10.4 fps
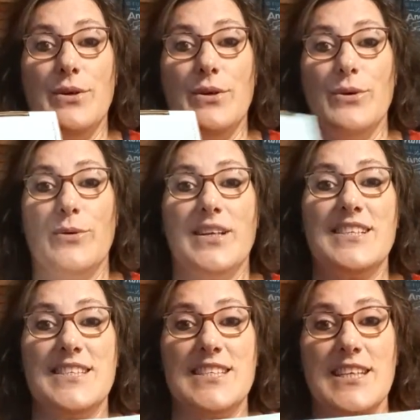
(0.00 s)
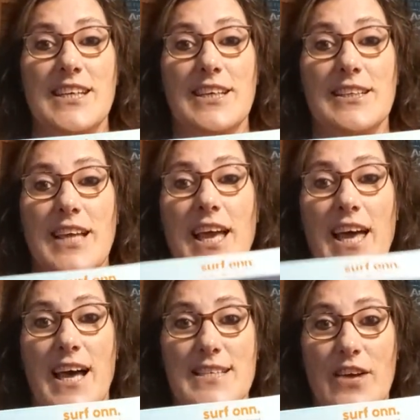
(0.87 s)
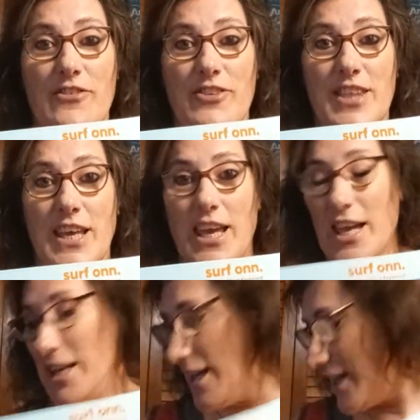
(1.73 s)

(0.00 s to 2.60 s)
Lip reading: new, sealed, has everything in